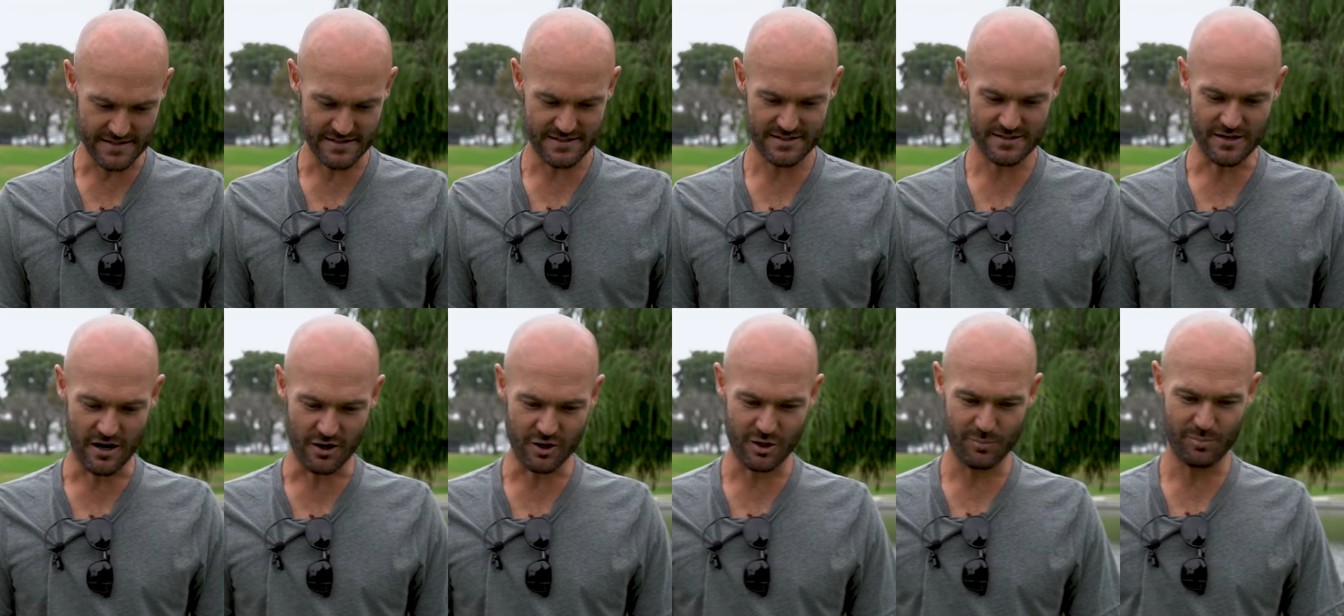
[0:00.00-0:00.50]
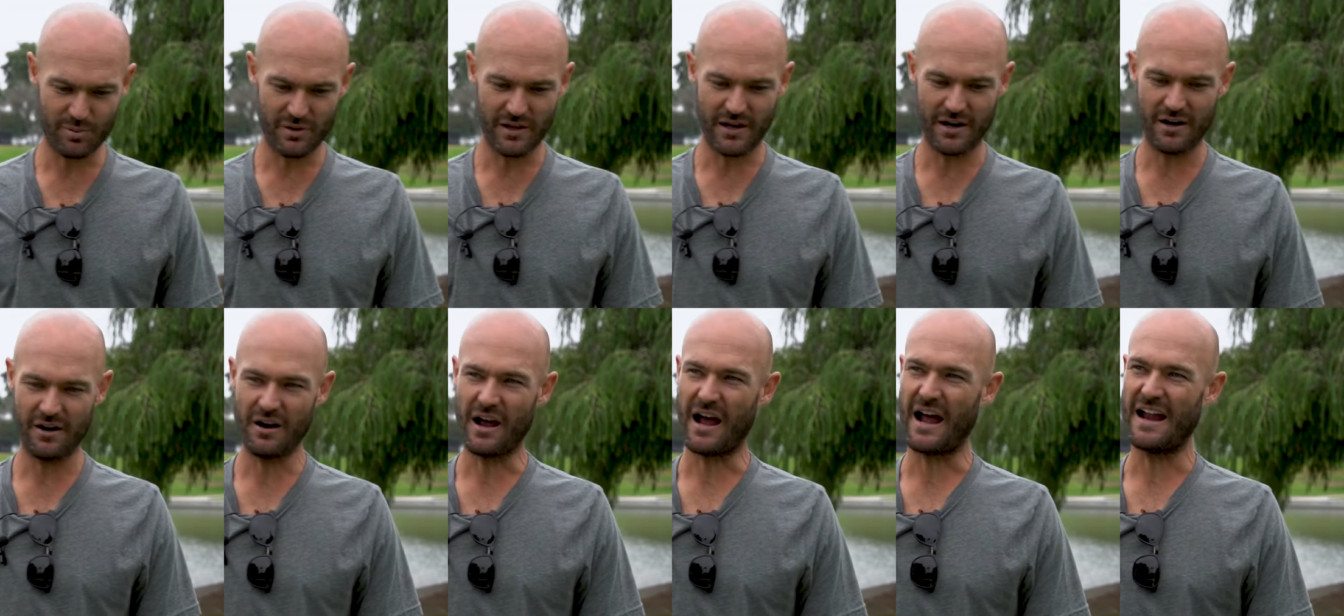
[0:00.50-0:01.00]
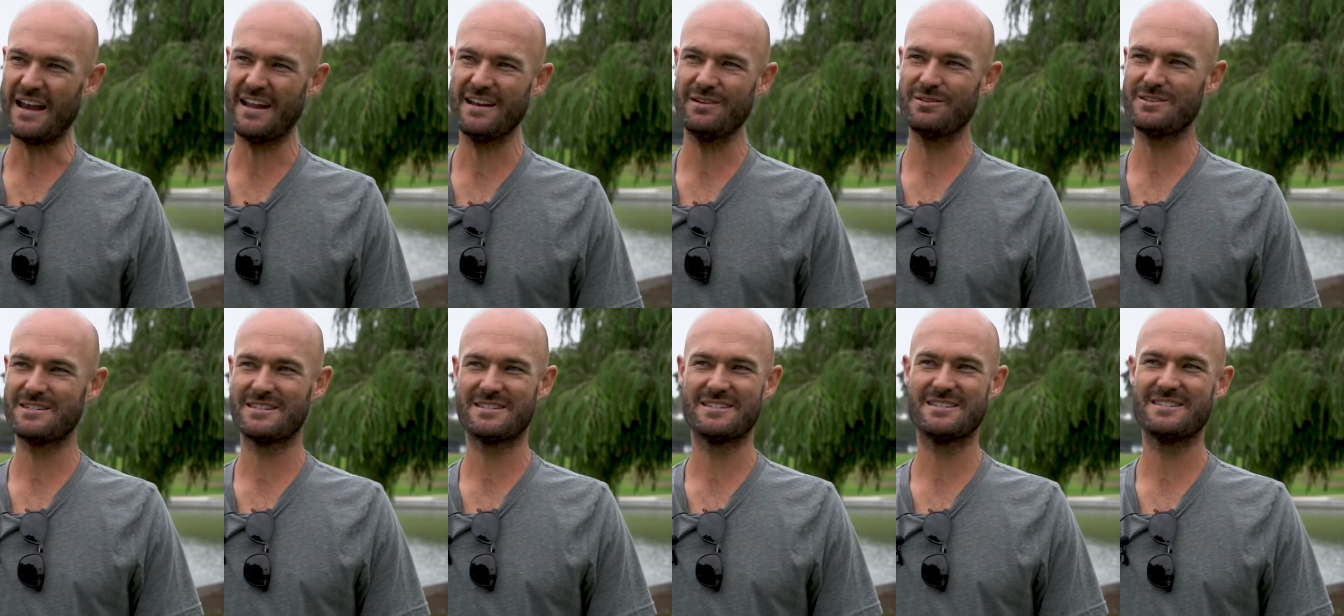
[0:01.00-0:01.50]
a soccer player, I
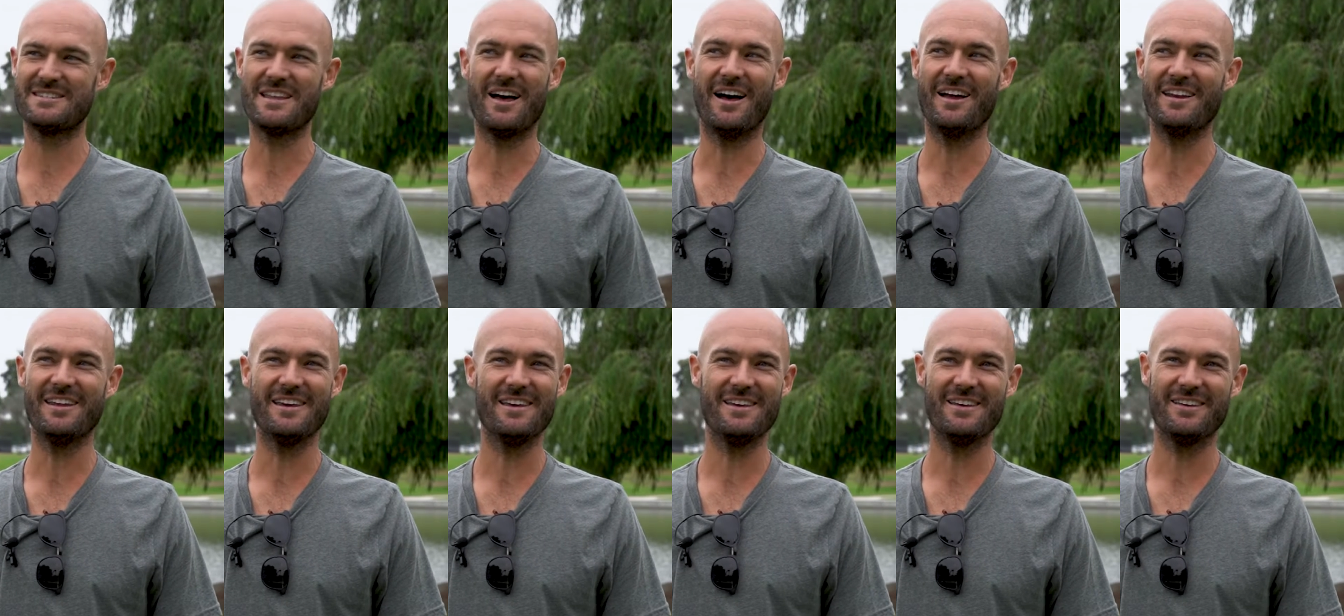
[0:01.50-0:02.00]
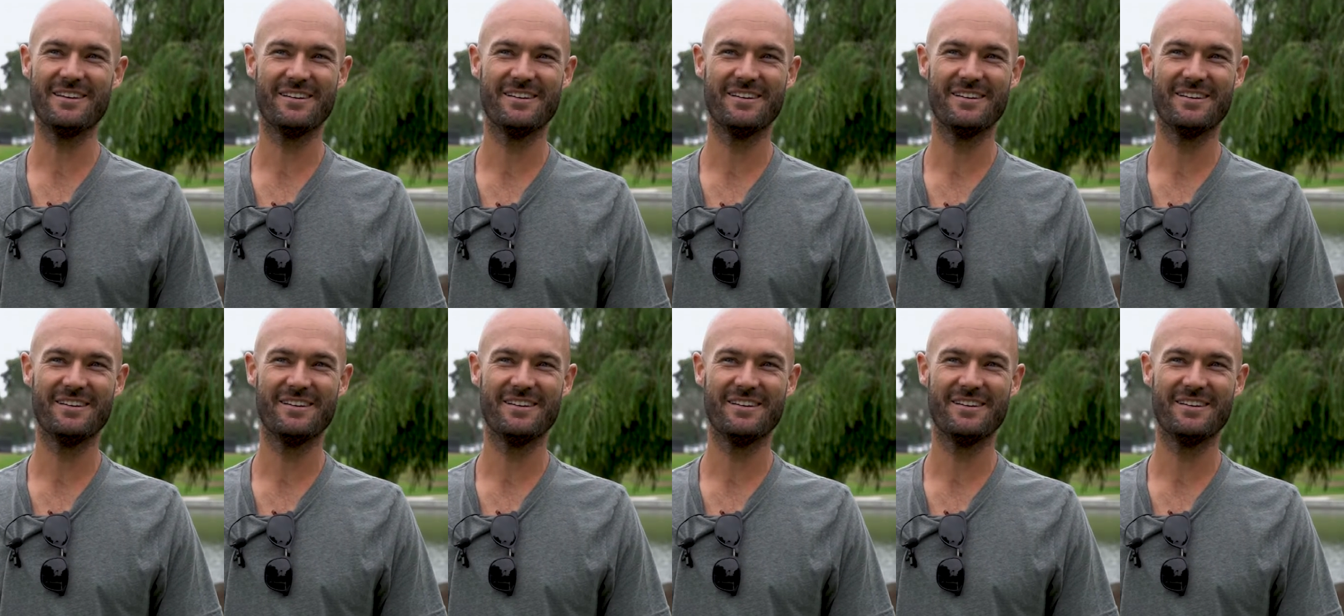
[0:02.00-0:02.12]
didn't study.